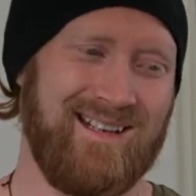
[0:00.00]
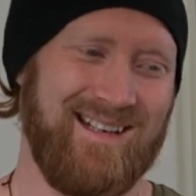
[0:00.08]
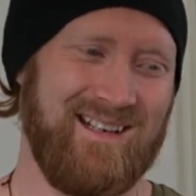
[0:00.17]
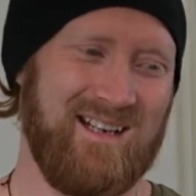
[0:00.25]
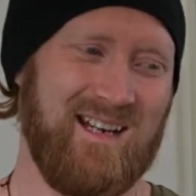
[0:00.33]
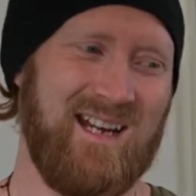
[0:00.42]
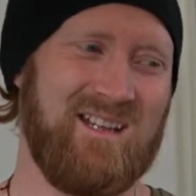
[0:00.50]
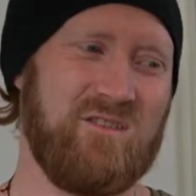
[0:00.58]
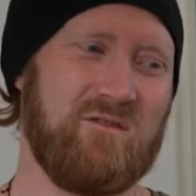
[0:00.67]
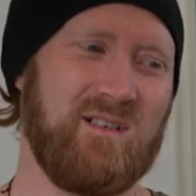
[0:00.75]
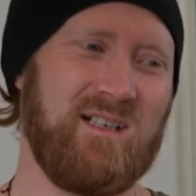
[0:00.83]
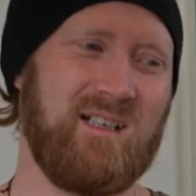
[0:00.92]
And
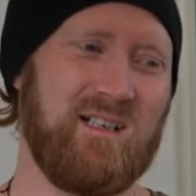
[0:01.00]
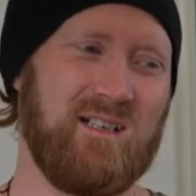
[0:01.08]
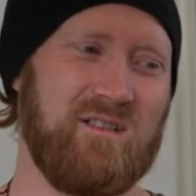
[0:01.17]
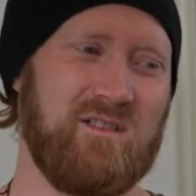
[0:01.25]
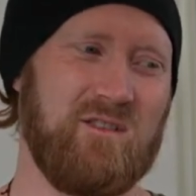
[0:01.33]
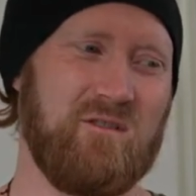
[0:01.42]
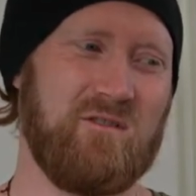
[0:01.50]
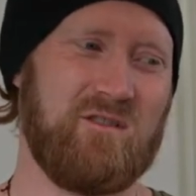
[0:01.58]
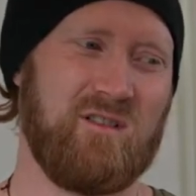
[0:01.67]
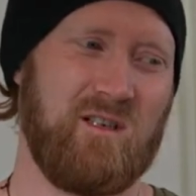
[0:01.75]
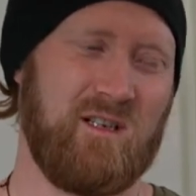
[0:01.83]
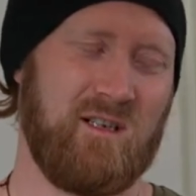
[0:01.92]
heathenry is used